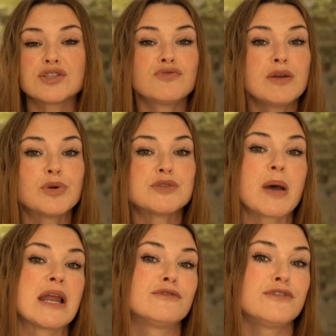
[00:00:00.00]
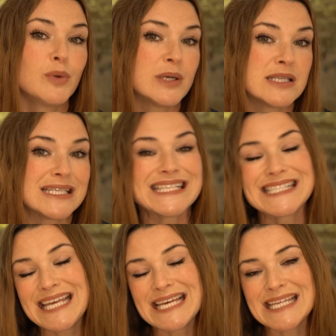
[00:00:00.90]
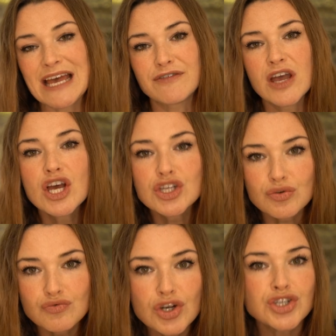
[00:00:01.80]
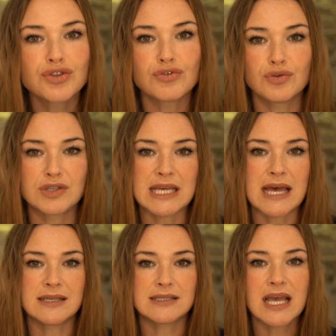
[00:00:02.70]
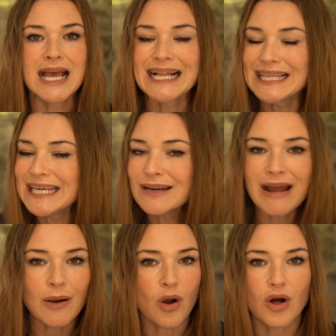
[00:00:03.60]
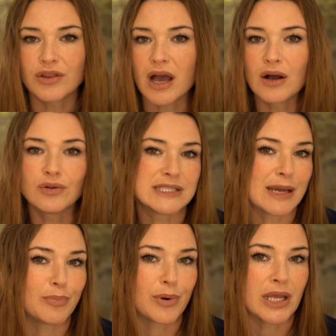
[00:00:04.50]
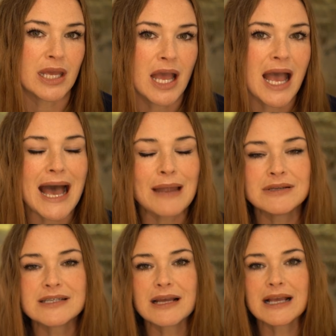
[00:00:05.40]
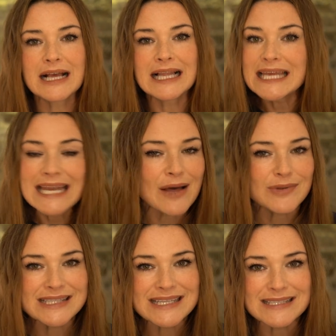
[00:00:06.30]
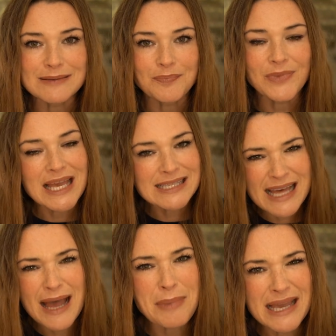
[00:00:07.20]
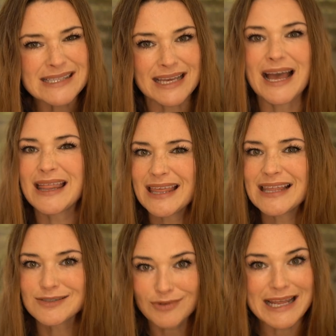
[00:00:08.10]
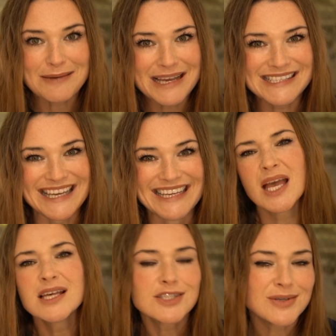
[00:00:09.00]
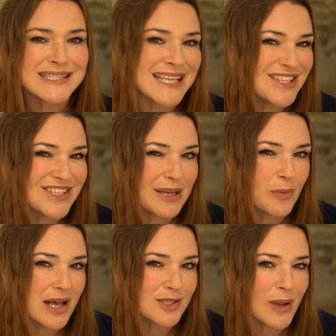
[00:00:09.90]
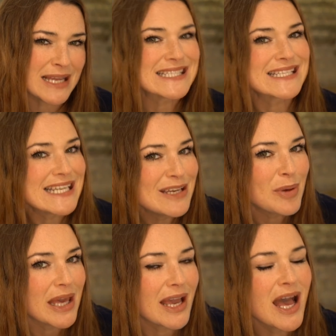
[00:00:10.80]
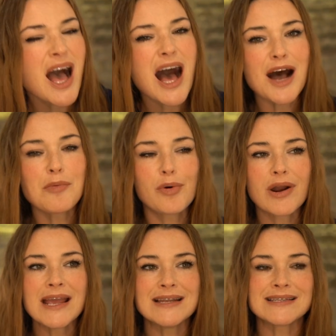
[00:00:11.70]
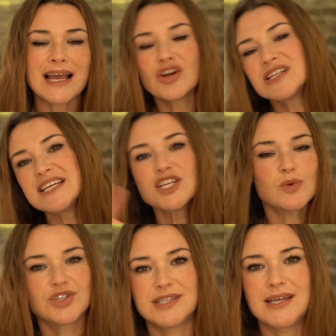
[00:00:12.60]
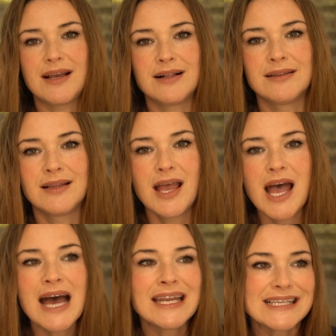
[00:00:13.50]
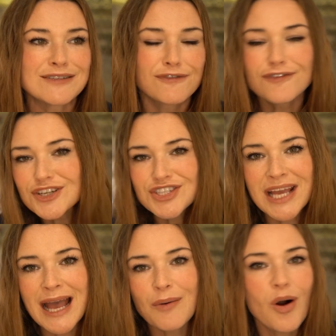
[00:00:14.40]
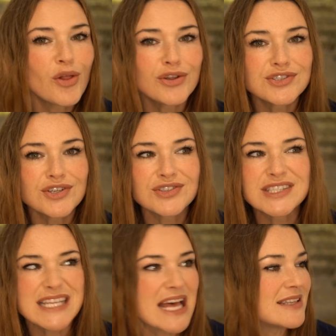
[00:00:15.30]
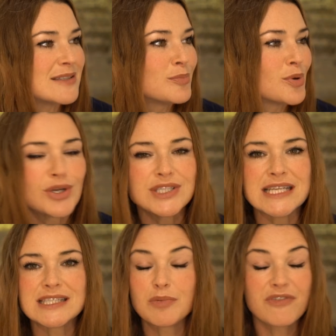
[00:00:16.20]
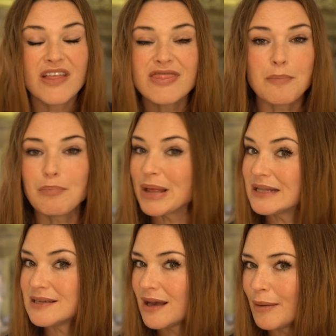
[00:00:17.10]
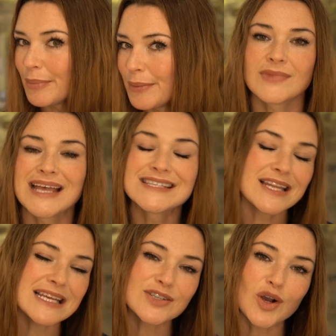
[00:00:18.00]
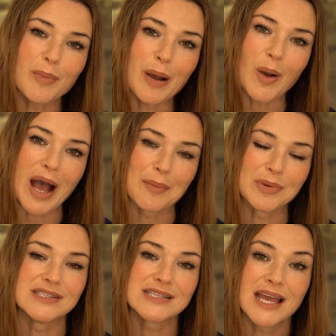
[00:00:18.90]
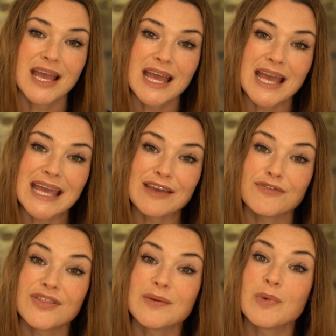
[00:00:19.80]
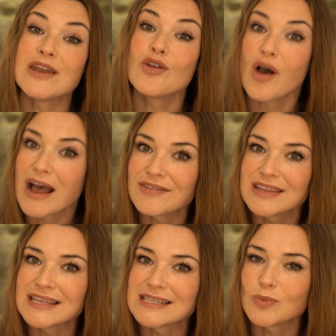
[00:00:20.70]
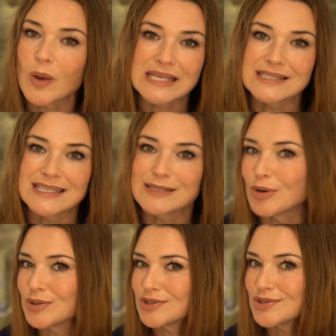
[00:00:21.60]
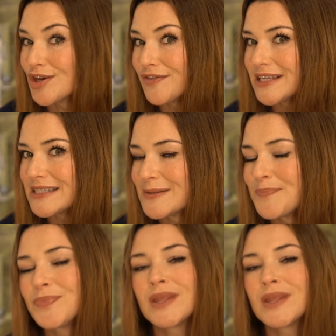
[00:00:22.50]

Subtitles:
cerebrospinal fluid, CSF, to rush through the cells, clear out all that old debris, and clean out the system. Isn't that amazing? I think that's really amazing. So essentially, whilst we're sleeping, our brain is like on a dishwasher cycle, and it is flushing out all those old cells and proteins to prevent them building up. So let's talk about what happens if we're not having this waste disposal service.